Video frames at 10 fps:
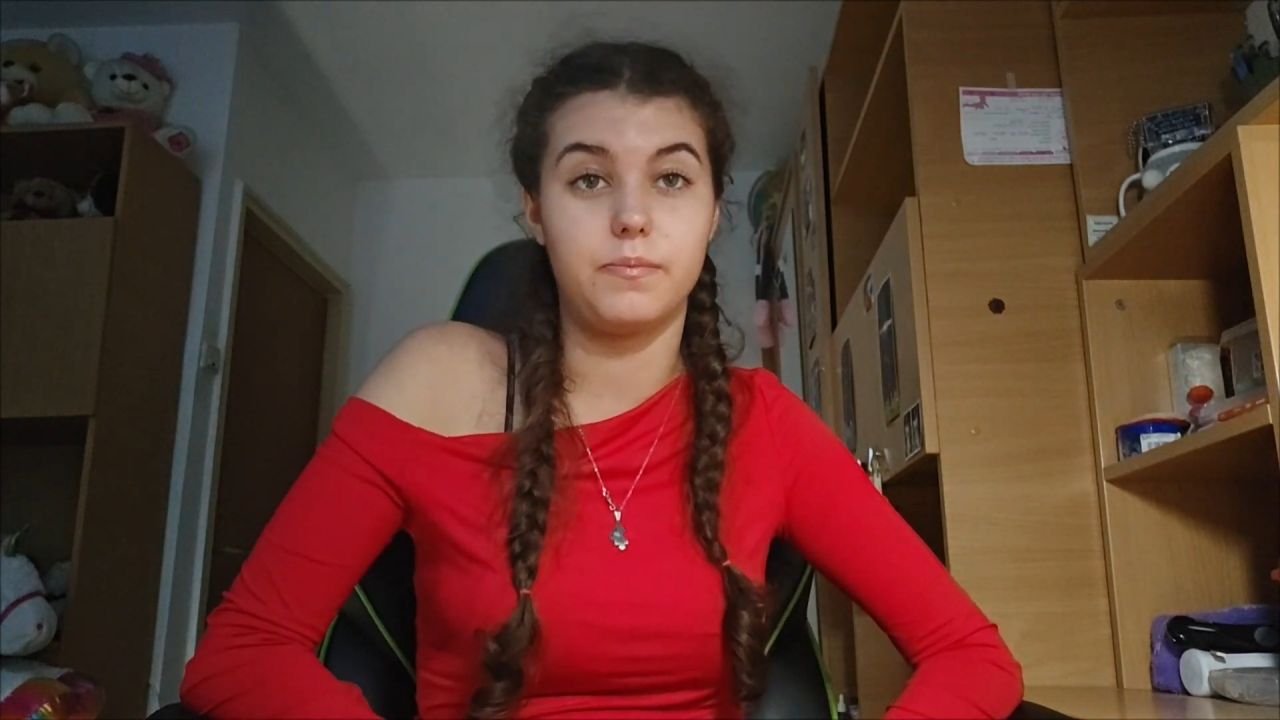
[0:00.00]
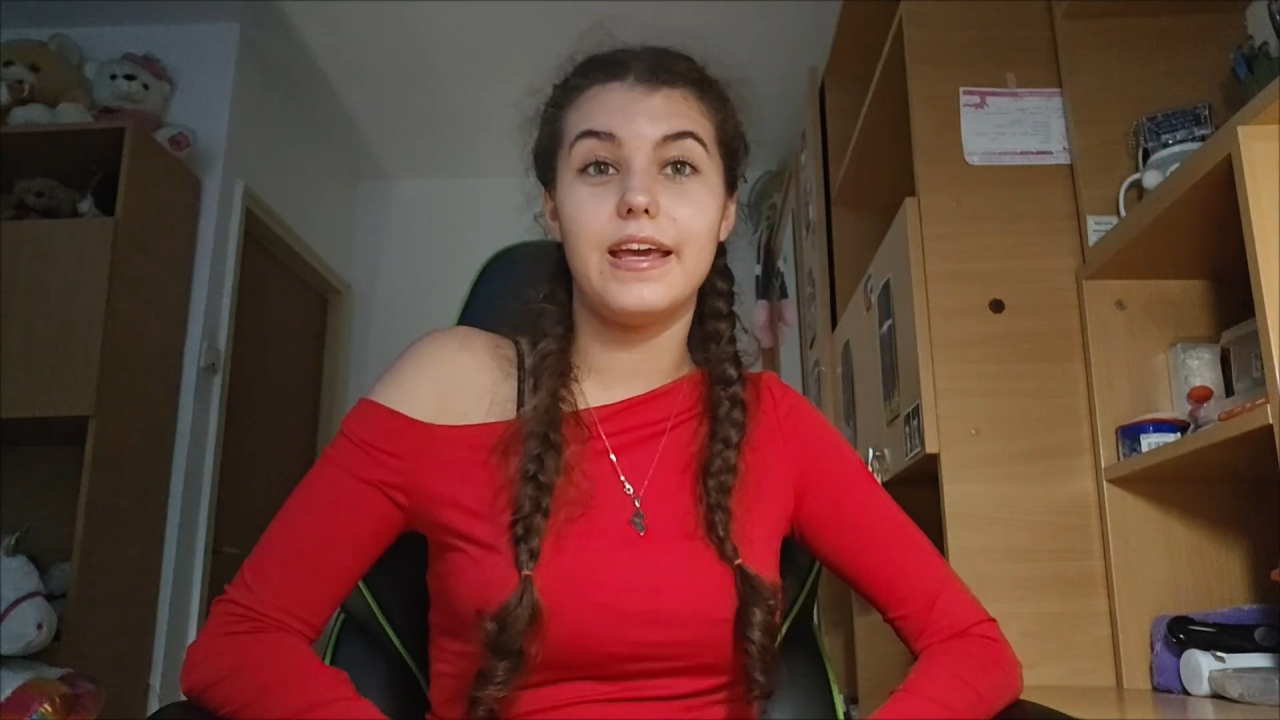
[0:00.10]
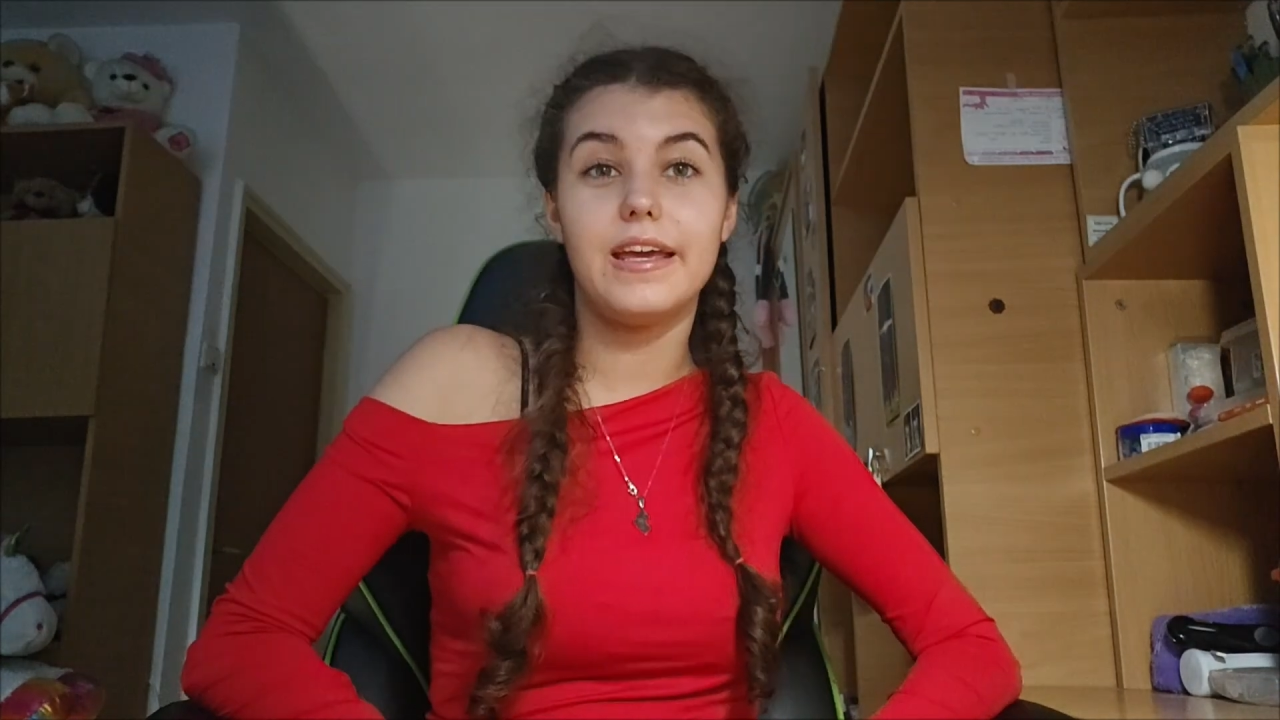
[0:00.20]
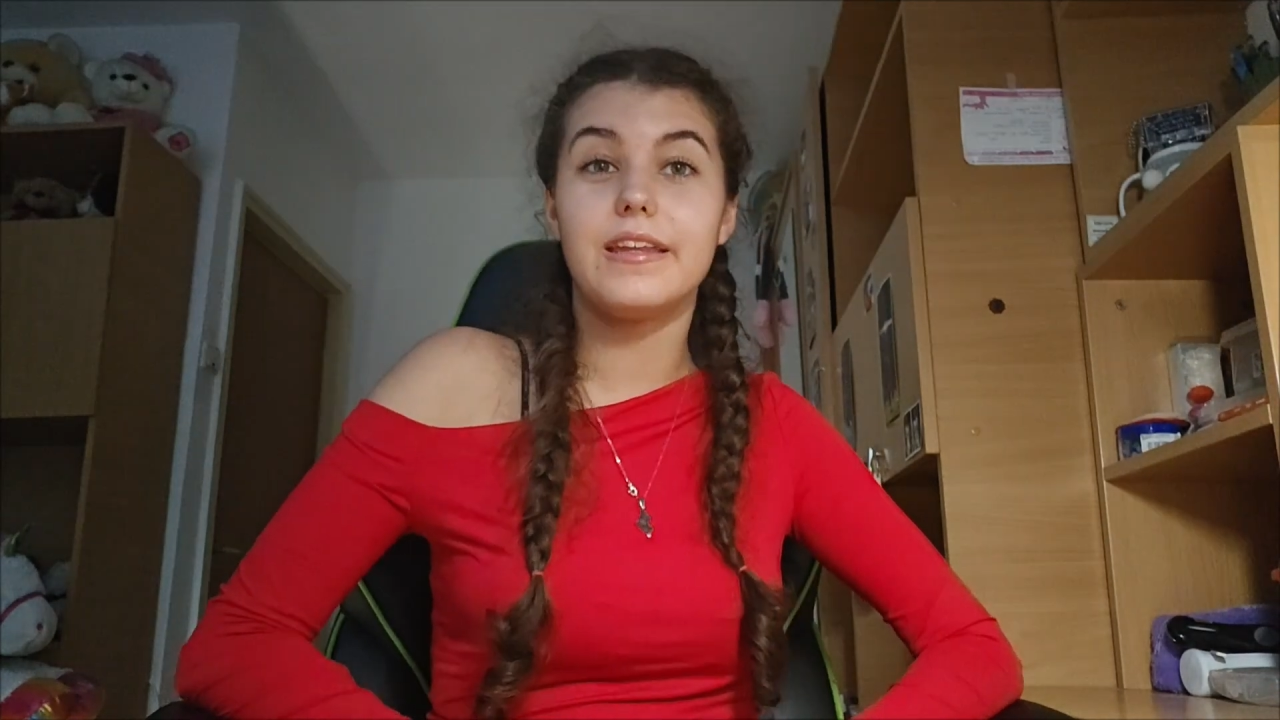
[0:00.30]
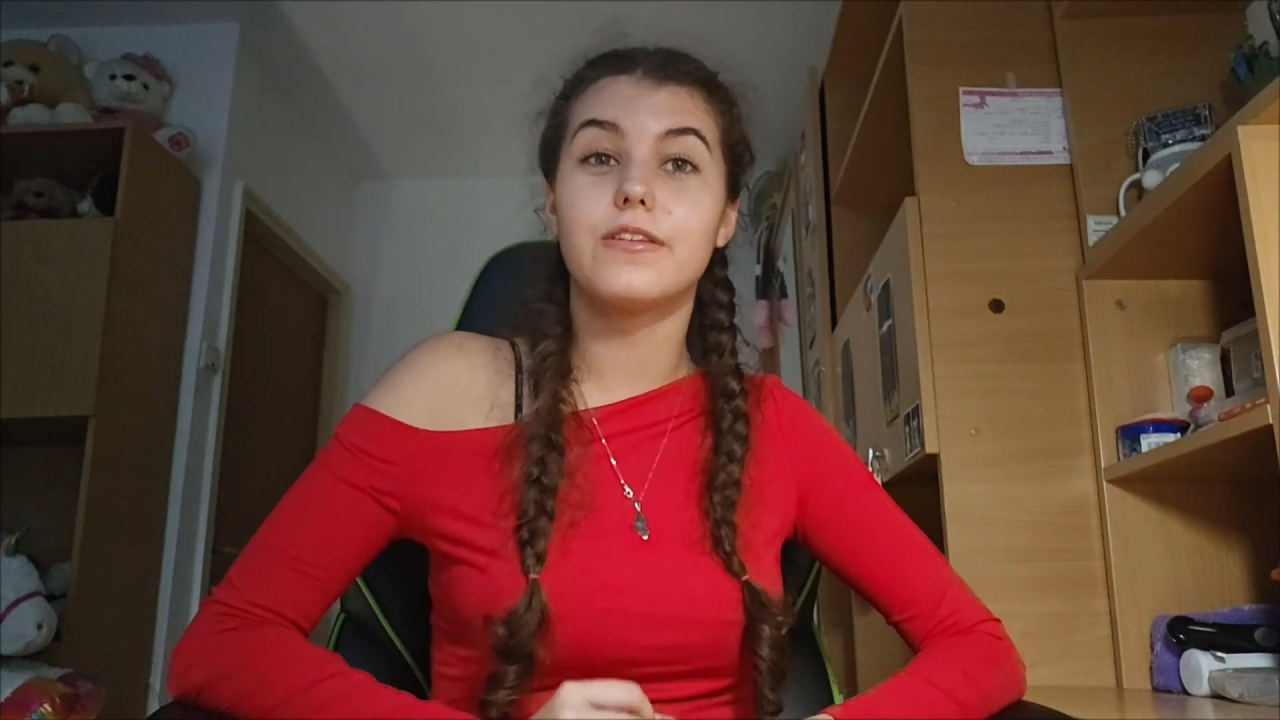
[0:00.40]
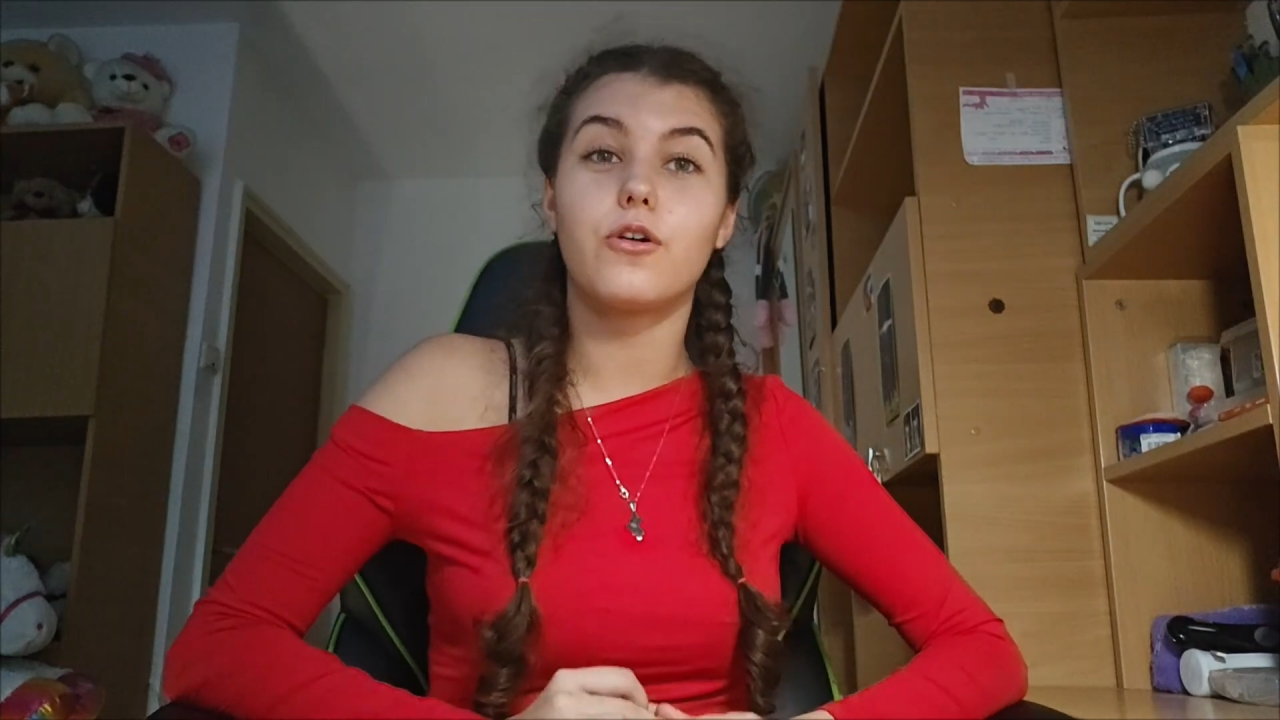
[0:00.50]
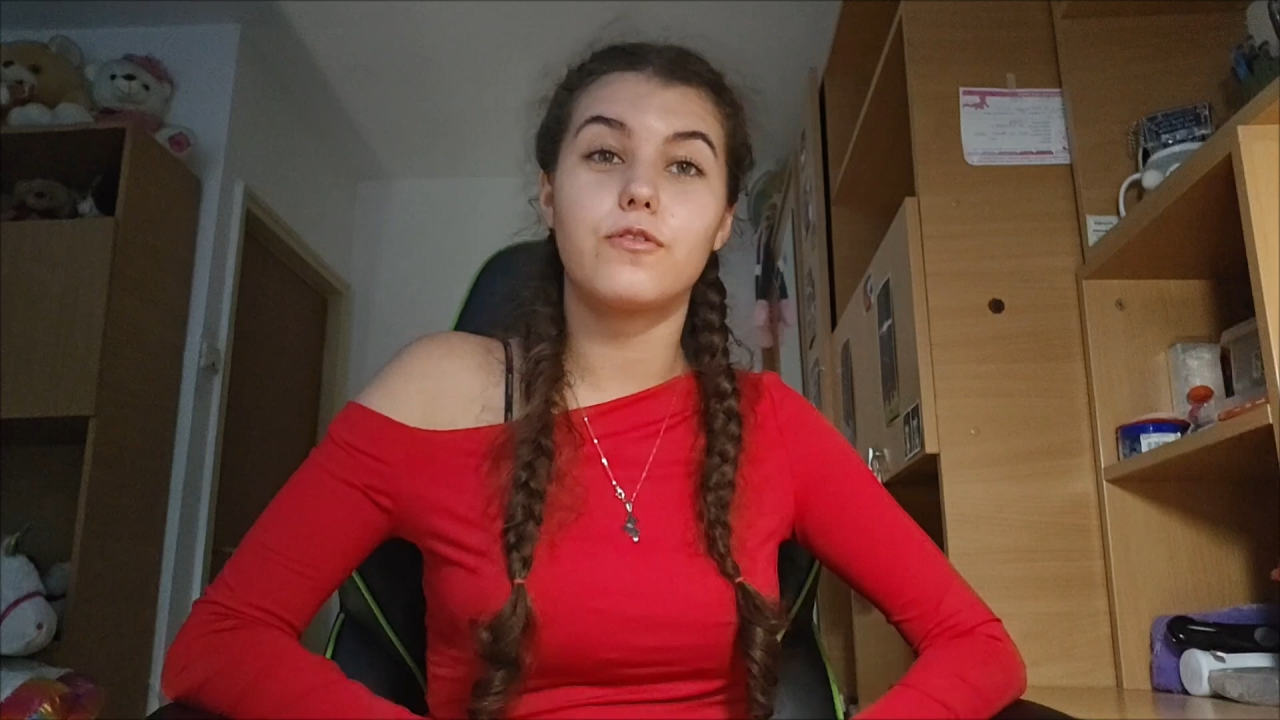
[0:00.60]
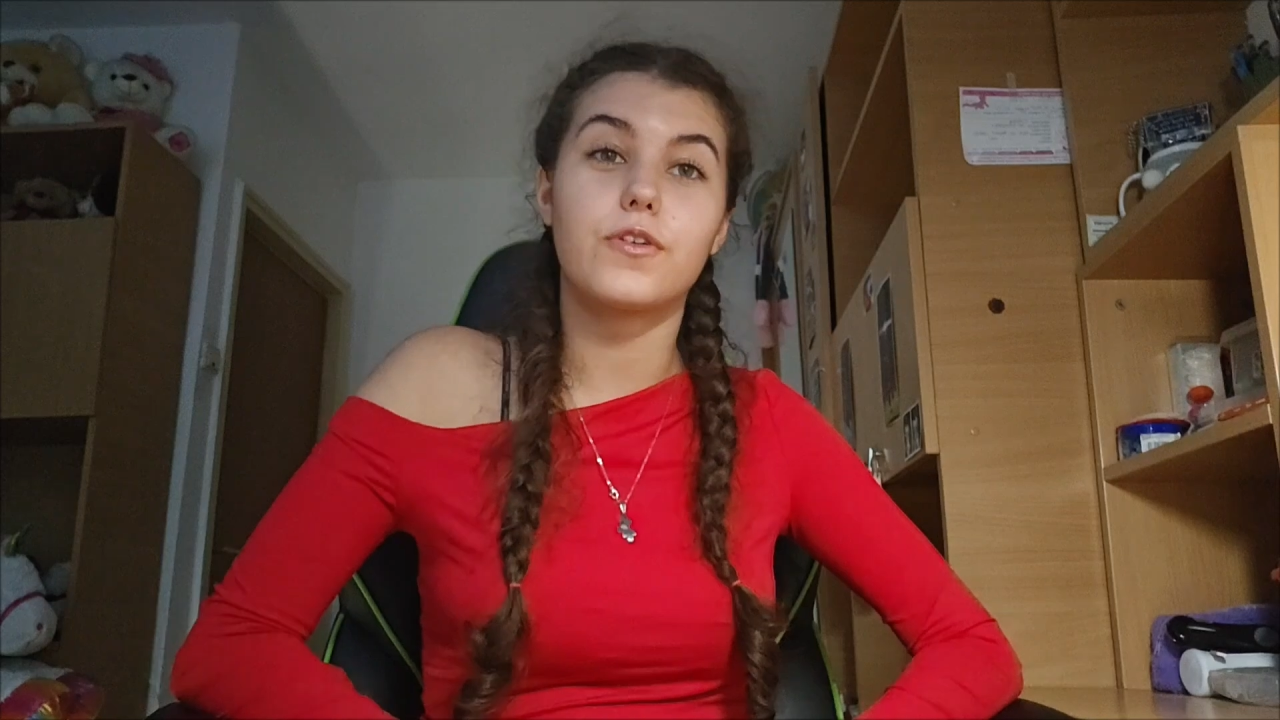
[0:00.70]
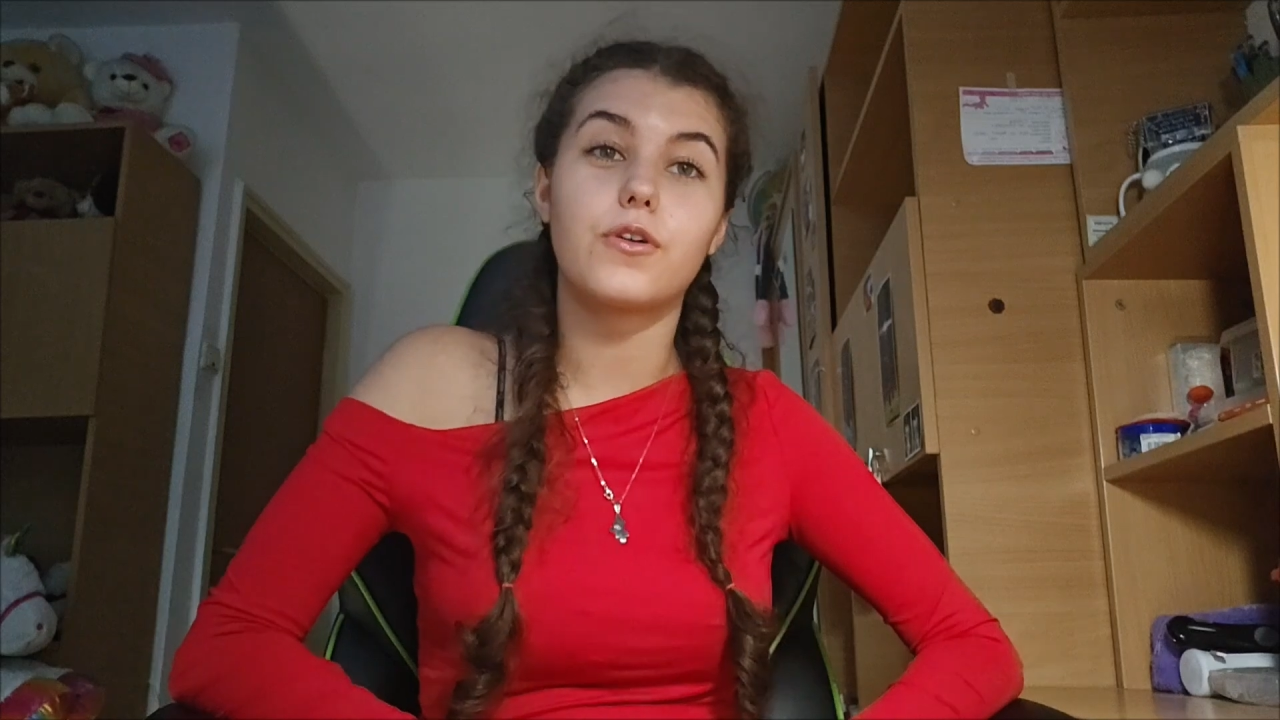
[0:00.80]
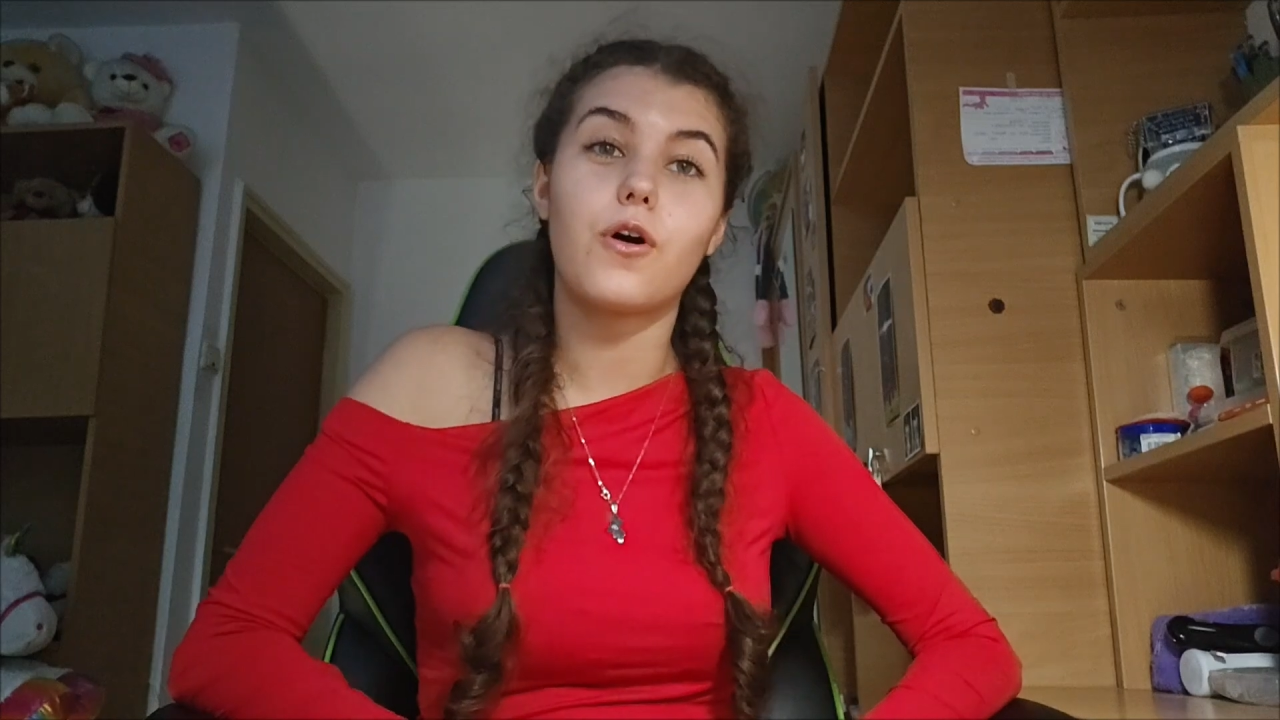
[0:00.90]
And
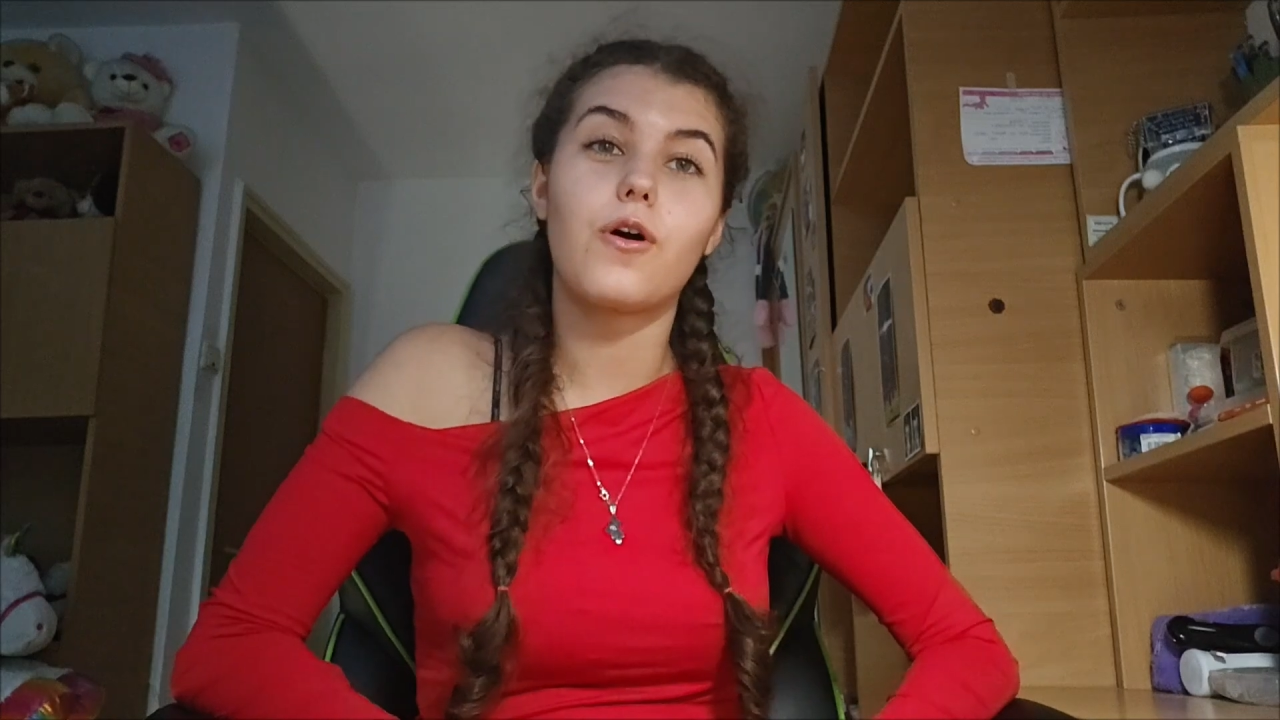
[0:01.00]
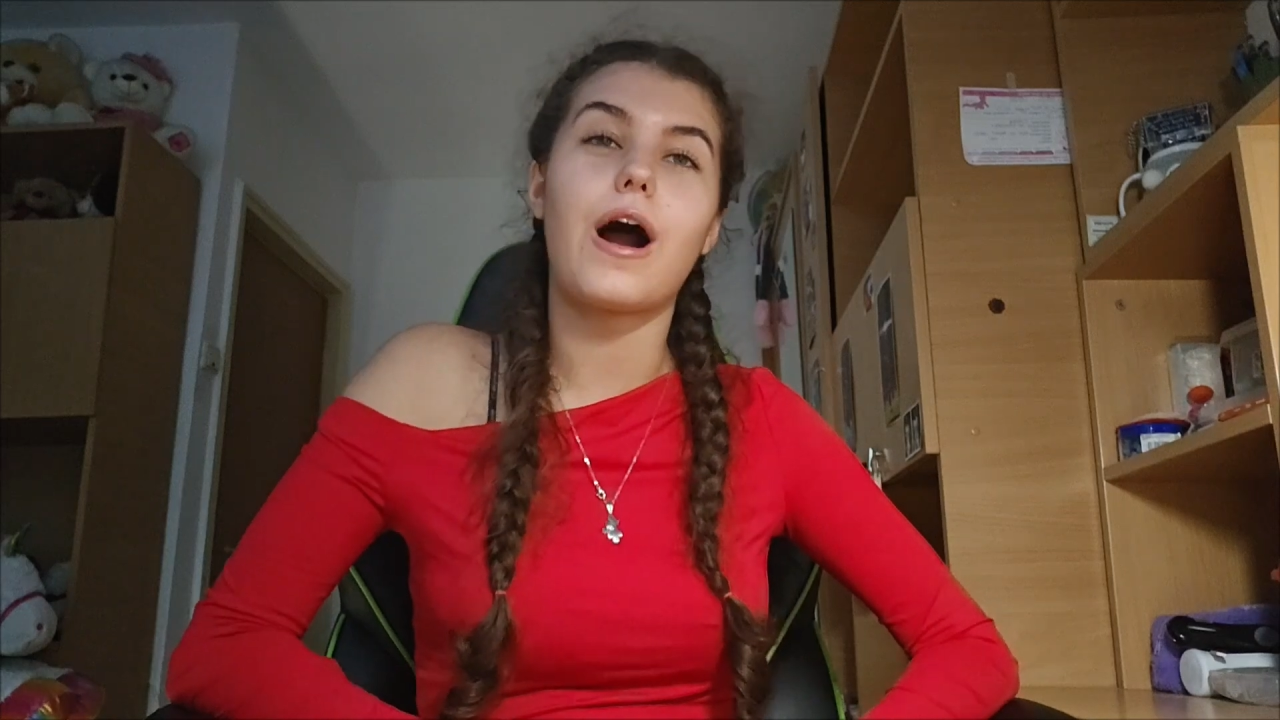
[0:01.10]
overall,